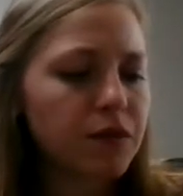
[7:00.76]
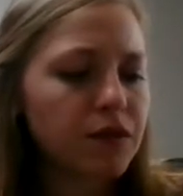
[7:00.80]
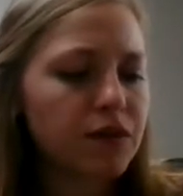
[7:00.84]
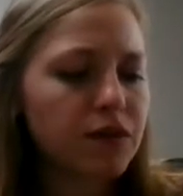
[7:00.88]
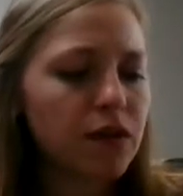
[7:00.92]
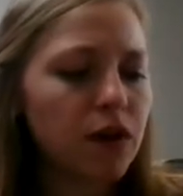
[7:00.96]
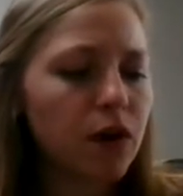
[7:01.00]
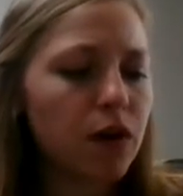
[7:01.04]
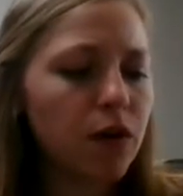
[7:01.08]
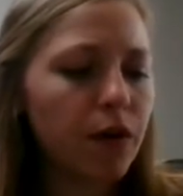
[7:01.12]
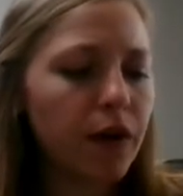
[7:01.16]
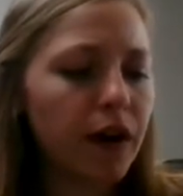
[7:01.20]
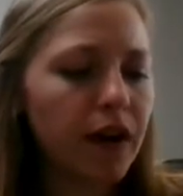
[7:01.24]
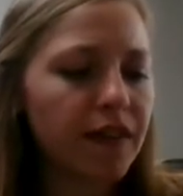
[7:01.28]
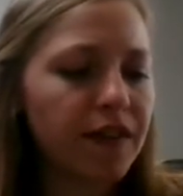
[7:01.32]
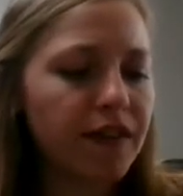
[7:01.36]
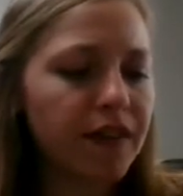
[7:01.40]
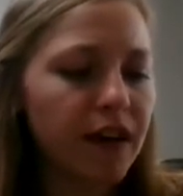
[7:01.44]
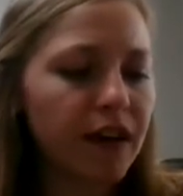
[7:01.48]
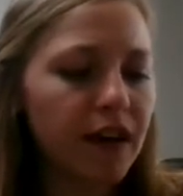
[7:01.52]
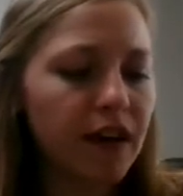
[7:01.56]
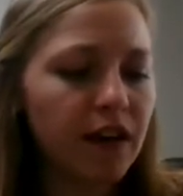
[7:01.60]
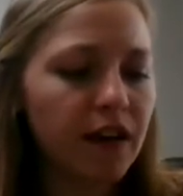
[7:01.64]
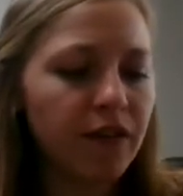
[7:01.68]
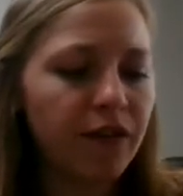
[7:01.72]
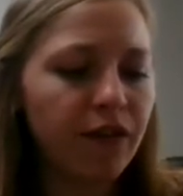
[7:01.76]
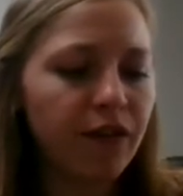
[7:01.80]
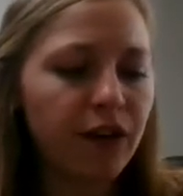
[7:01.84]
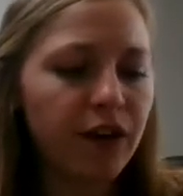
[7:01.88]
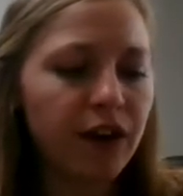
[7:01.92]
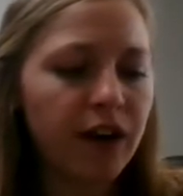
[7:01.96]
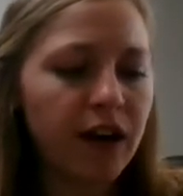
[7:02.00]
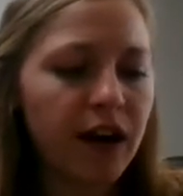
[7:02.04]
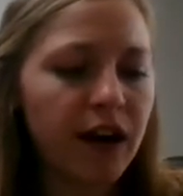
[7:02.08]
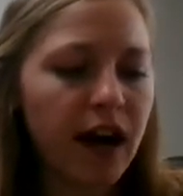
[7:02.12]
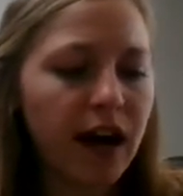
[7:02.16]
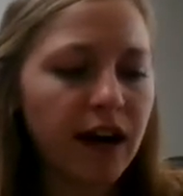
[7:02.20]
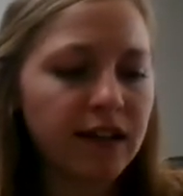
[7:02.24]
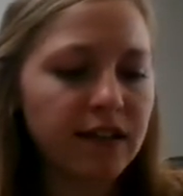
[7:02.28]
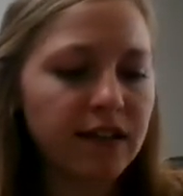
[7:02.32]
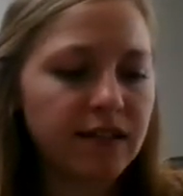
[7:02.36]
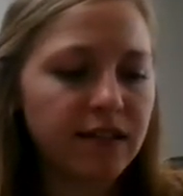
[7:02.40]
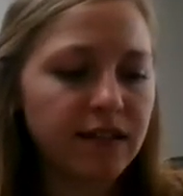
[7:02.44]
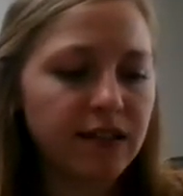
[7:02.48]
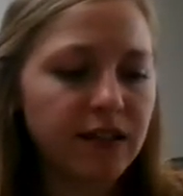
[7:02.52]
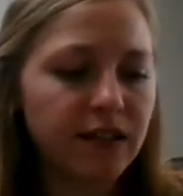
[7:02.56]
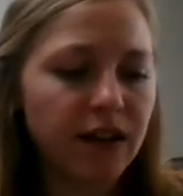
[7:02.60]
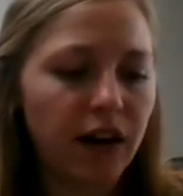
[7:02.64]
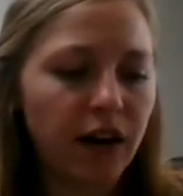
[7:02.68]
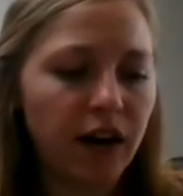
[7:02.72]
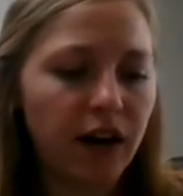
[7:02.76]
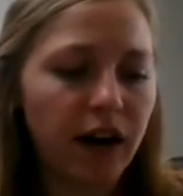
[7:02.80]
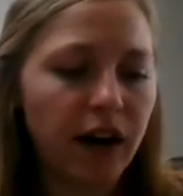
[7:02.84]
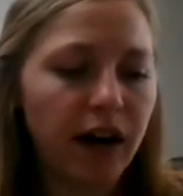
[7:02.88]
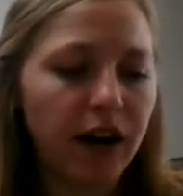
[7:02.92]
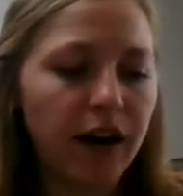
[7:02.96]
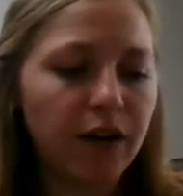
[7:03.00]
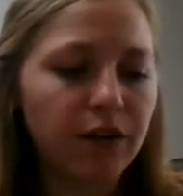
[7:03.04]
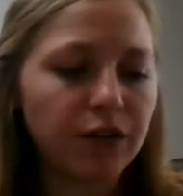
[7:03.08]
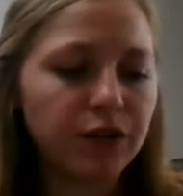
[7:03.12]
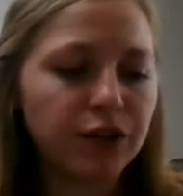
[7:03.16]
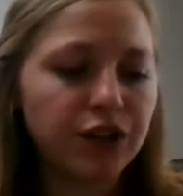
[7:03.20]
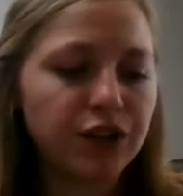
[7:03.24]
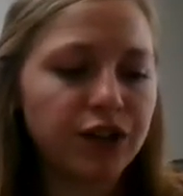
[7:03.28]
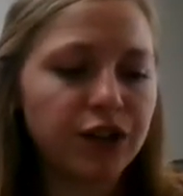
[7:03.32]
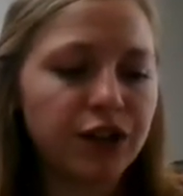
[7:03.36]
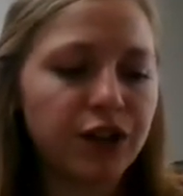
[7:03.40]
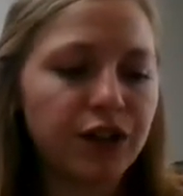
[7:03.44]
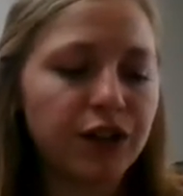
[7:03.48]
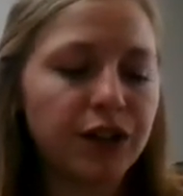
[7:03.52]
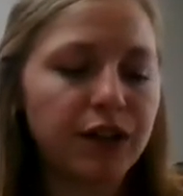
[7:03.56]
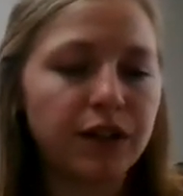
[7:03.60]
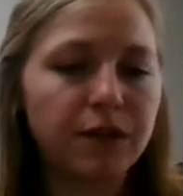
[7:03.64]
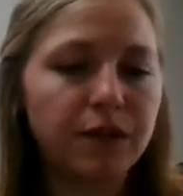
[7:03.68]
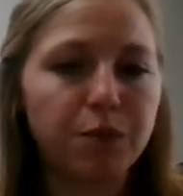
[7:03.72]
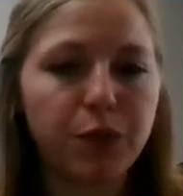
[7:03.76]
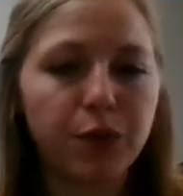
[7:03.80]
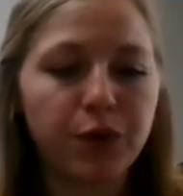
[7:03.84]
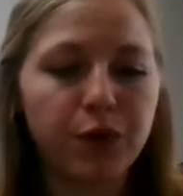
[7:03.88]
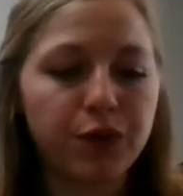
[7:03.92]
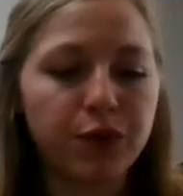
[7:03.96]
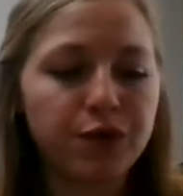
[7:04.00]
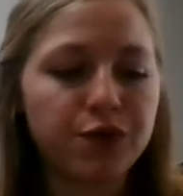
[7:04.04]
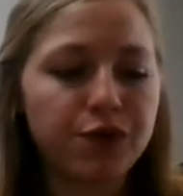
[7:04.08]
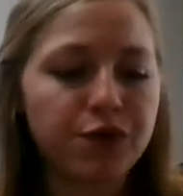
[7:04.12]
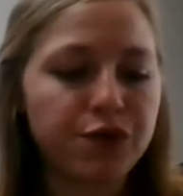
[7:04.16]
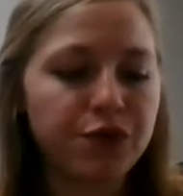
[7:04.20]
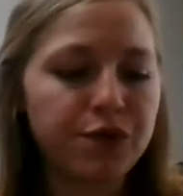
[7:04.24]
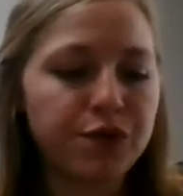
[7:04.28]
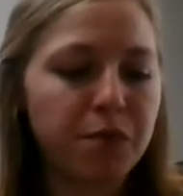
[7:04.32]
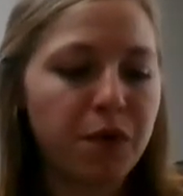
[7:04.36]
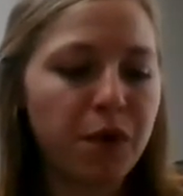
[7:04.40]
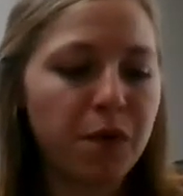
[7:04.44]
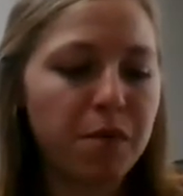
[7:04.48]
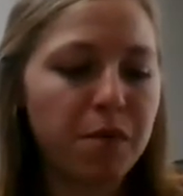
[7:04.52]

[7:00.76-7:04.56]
So in thinking for next year, how should producers